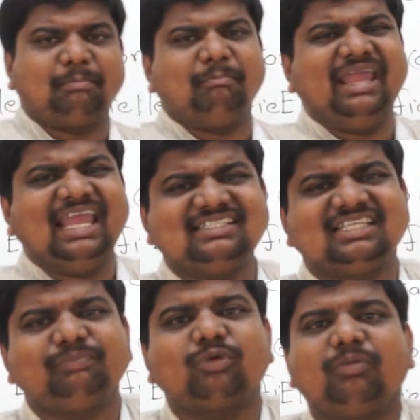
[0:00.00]
the
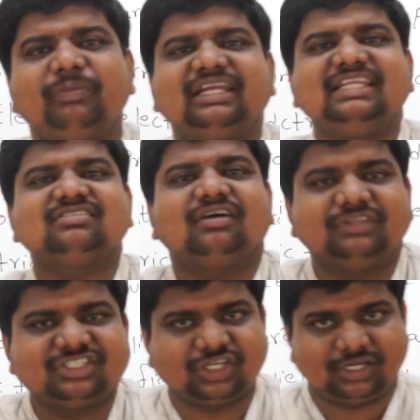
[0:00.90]
major properties of
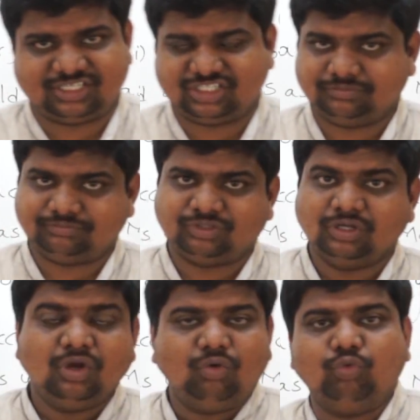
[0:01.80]
the charge.
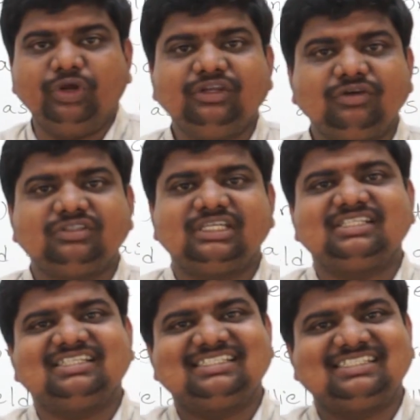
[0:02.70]
We know
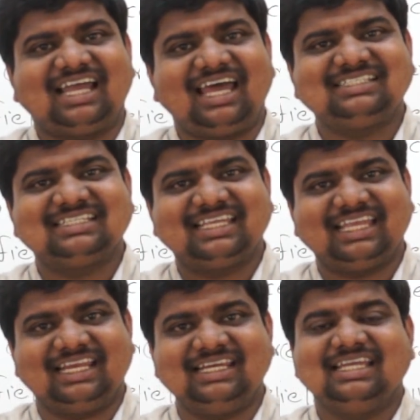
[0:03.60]
that charge
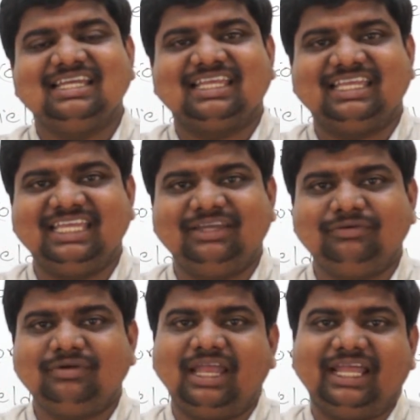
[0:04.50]
can give
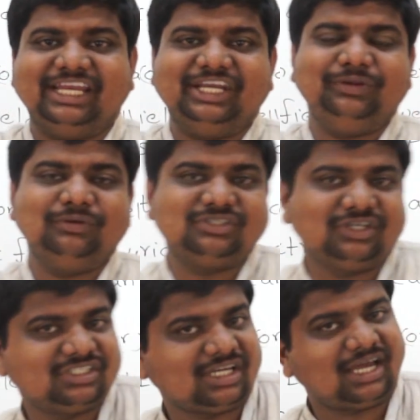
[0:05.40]
an
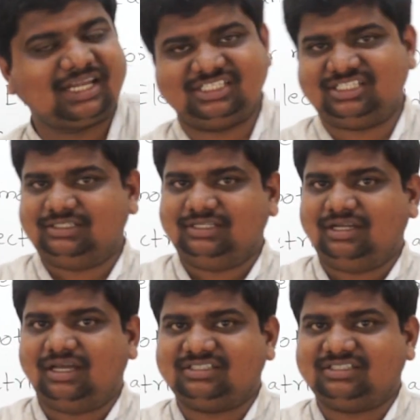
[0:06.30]
induced charge. A